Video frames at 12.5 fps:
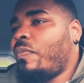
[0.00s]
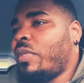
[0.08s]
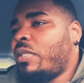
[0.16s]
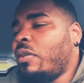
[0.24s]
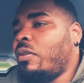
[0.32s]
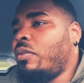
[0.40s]

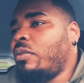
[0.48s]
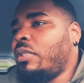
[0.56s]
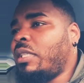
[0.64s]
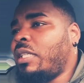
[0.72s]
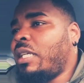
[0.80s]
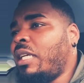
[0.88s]
So
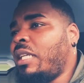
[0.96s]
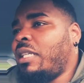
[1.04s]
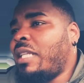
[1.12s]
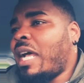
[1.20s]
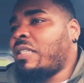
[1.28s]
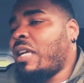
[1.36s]

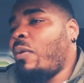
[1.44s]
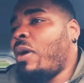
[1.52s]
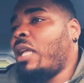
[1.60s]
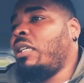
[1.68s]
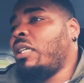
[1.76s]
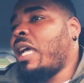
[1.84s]
that's how
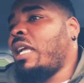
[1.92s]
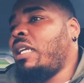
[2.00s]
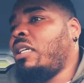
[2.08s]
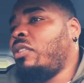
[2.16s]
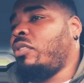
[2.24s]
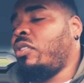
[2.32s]
I look at it.
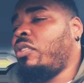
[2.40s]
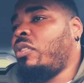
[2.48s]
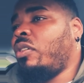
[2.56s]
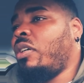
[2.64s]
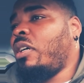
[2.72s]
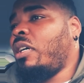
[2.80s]

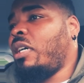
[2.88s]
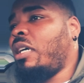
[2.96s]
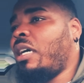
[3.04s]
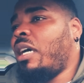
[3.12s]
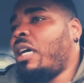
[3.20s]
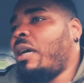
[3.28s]

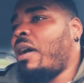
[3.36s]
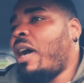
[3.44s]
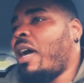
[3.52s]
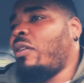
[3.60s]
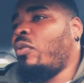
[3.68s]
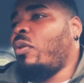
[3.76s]

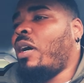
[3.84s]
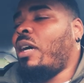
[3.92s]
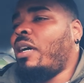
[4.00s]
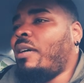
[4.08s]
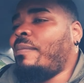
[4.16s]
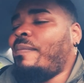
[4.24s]
I don't,
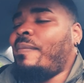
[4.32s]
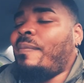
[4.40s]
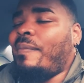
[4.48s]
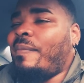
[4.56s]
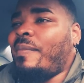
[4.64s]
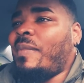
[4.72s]

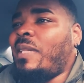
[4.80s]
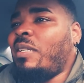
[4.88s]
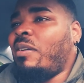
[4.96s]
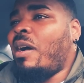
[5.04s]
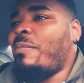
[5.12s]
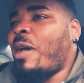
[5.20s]

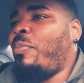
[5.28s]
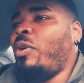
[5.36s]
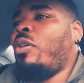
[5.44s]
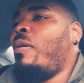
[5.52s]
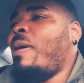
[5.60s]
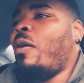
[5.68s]
I'm not
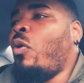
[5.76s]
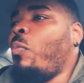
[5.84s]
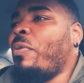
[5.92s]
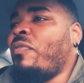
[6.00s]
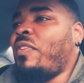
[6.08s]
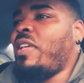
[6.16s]
putting all my
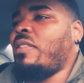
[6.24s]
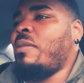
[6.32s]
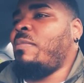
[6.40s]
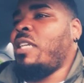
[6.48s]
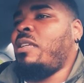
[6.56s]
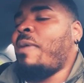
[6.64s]
hope and faith in
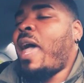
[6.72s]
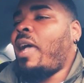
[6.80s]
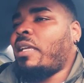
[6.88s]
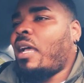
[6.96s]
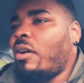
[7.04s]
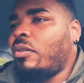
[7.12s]
Manny
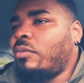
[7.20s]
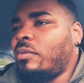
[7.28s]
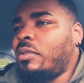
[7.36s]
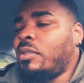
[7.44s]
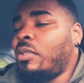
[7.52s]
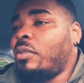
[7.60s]
Pacquiao,
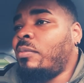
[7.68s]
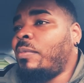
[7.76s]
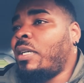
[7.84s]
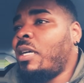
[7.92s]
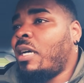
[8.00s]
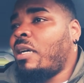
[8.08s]

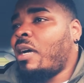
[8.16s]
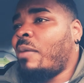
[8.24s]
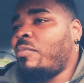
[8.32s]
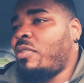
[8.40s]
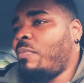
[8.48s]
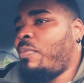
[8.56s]
but
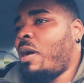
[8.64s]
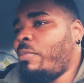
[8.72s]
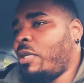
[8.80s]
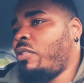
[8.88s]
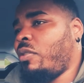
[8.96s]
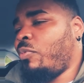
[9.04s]
I'm
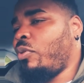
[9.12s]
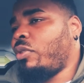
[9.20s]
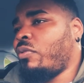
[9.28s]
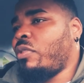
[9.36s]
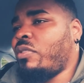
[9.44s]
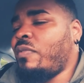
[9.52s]
going to support the
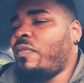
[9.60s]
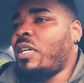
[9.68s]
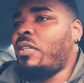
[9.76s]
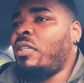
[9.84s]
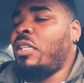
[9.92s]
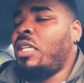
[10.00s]
Christian fighter.